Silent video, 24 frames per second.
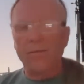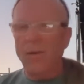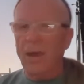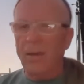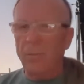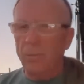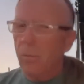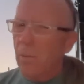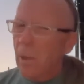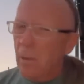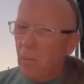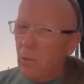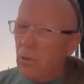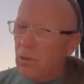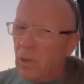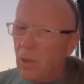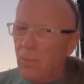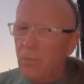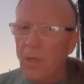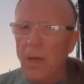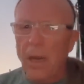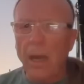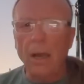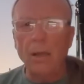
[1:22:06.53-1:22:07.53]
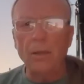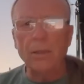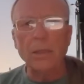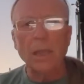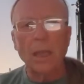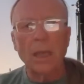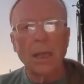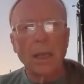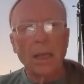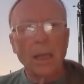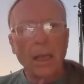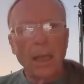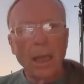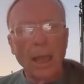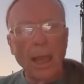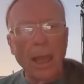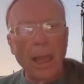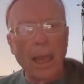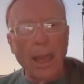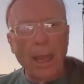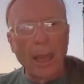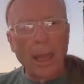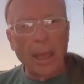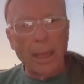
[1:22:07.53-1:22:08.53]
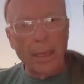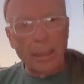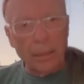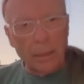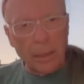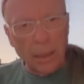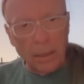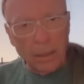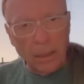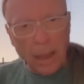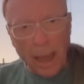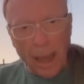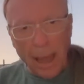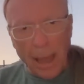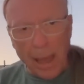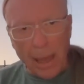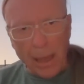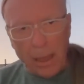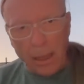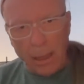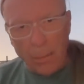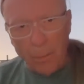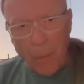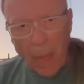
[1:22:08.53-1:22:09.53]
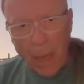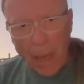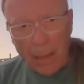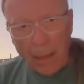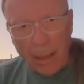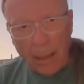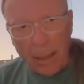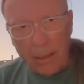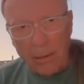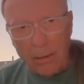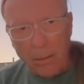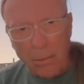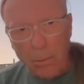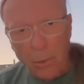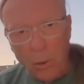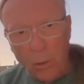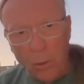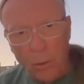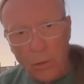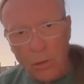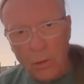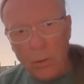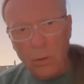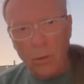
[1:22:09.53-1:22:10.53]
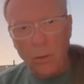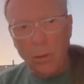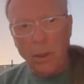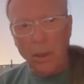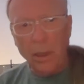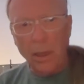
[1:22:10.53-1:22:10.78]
I remember, something else. And he says, yeah, I got to come back and get the moose.